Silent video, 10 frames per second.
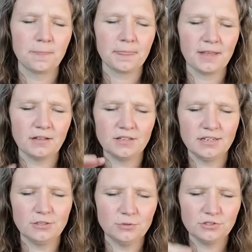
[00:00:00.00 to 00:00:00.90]
I'll let
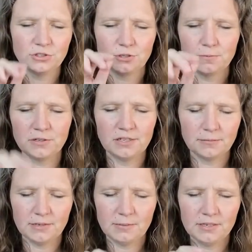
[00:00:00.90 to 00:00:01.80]
you interpret it.
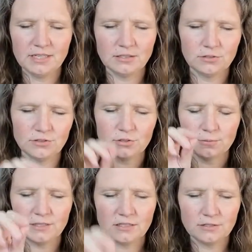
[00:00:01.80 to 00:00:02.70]
Maybe it's a little
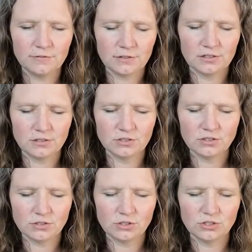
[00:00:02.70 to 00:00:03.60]
bit different in your
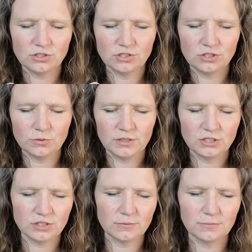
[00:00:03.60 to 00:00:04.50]
search
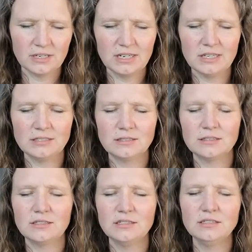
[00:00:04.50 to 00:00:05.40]
situation, but
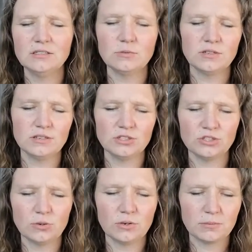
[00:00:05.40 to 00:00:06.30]
this is what they're
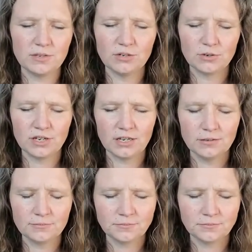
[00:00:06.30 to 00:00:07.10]
showing me, okay?